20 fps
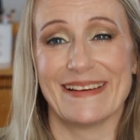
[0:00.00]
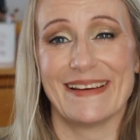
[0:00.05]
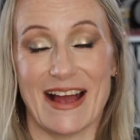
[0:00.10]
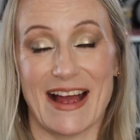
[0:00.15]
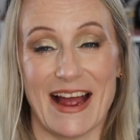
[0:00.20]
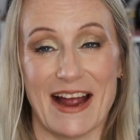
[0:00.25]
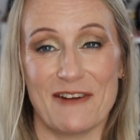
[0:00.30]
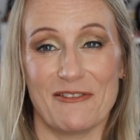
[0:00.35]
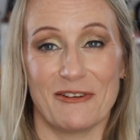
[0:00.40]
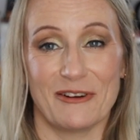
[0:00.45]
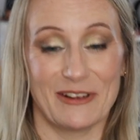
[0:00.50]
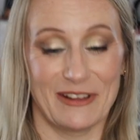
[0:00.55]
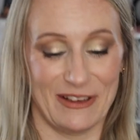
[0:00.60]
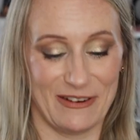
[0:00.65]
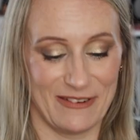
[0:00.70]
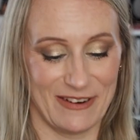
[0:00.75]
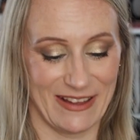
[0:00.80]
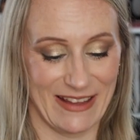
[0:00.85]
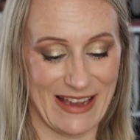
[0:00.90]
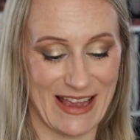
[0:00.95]
I really,
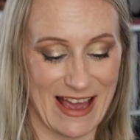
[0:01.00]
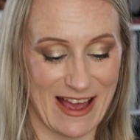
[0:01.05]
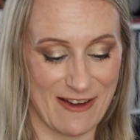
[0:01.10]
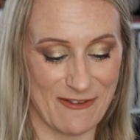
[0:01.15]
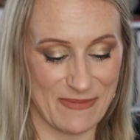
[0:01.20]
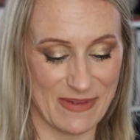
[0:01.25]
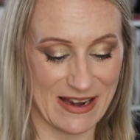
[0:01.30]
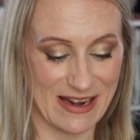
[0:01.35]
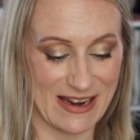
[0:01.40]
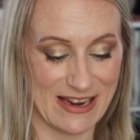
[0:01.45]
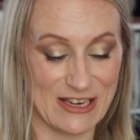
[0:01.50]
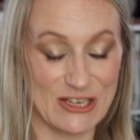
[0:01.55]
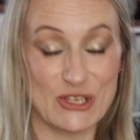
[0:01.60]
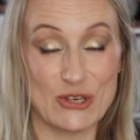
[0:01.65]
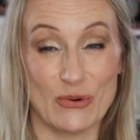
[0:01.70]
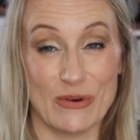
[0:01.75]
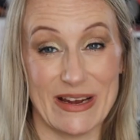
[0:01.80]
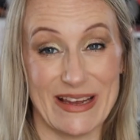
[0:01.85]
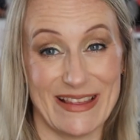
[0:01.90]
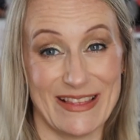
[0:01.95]
really have been
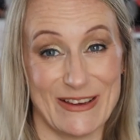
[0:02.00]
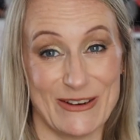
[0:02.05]
enjoying